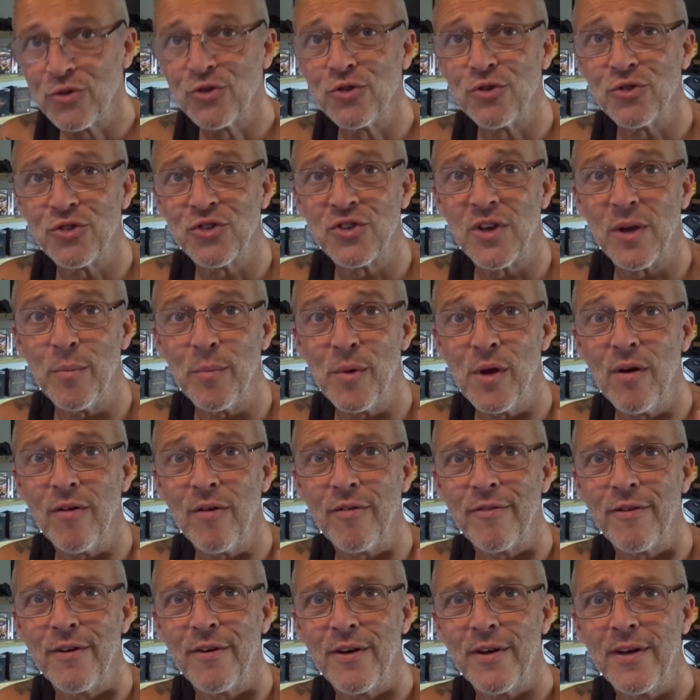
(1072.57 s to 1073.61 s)
just set me
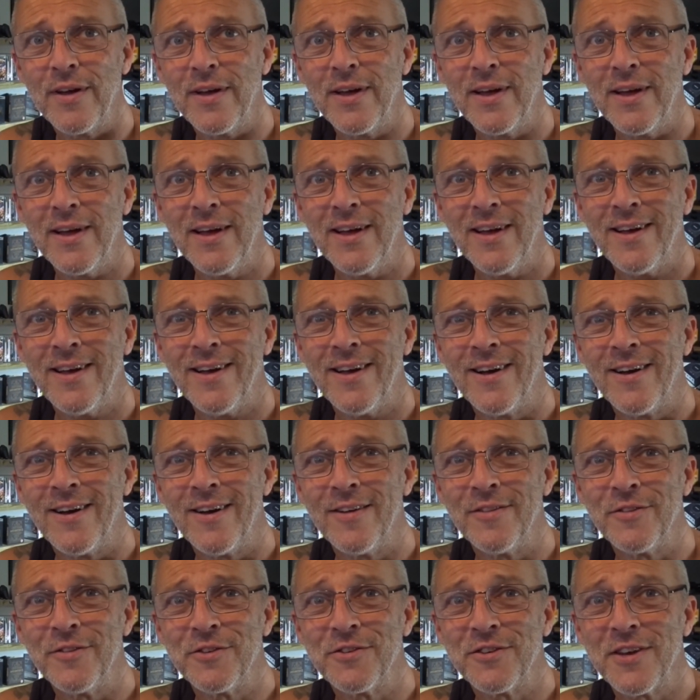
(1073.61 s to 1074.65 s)
off.
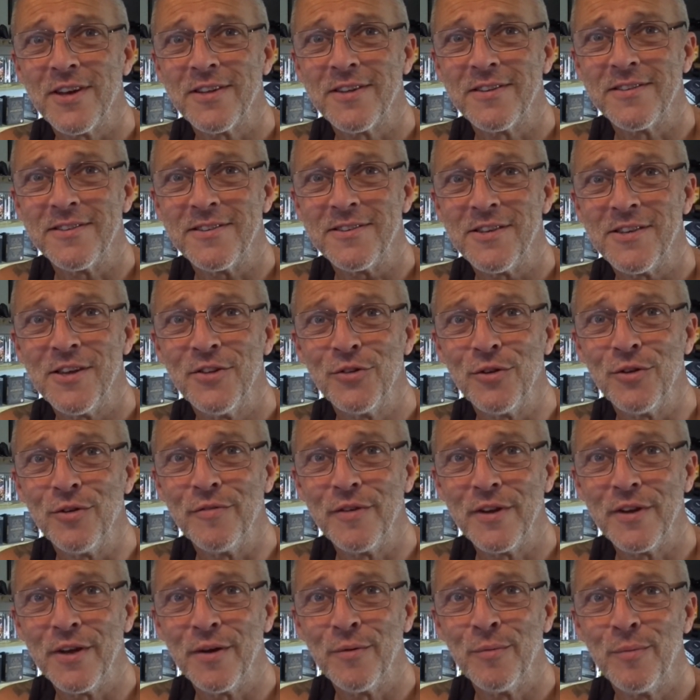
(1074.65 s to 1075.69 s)
I decided it's the end of the
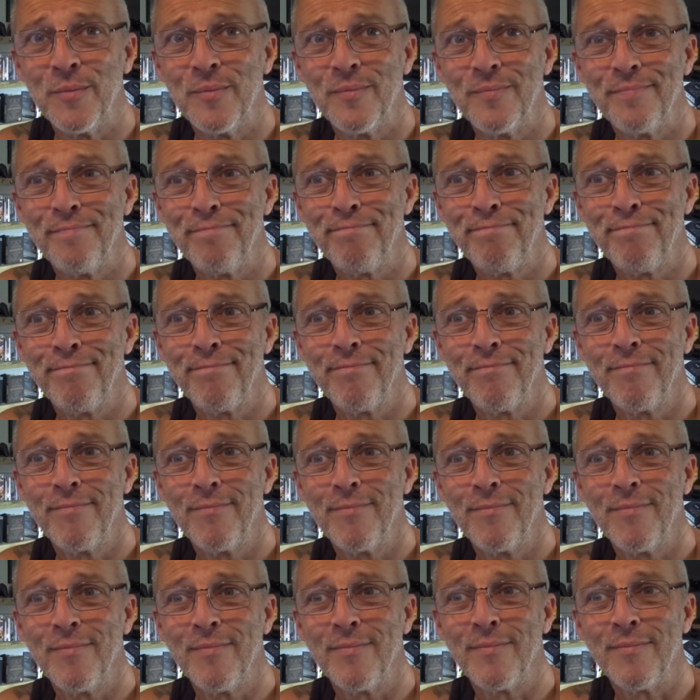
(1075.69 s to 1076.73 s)
video.
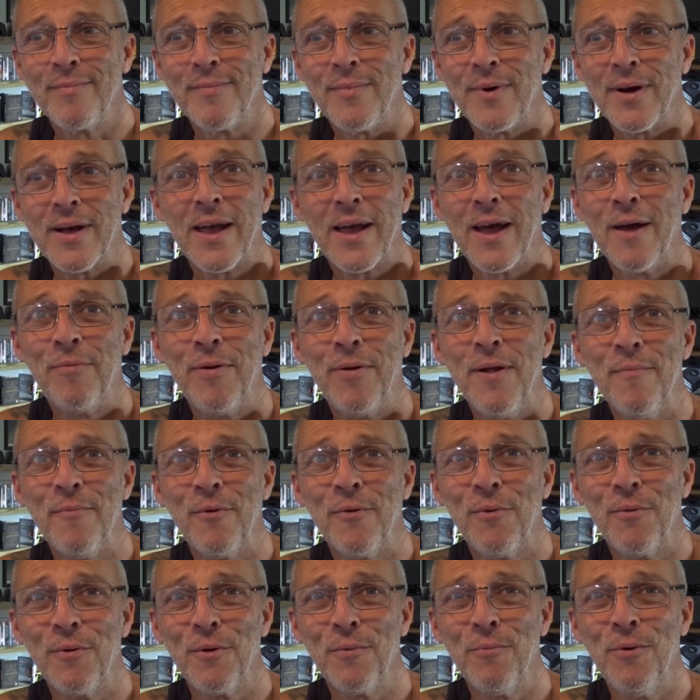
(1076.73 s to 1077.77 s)
I can't
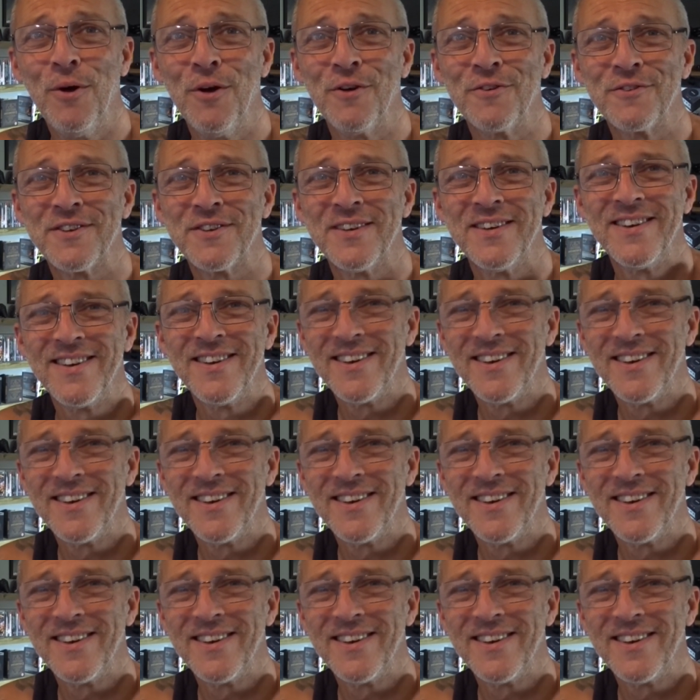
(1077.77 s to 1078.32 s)
remember what it was.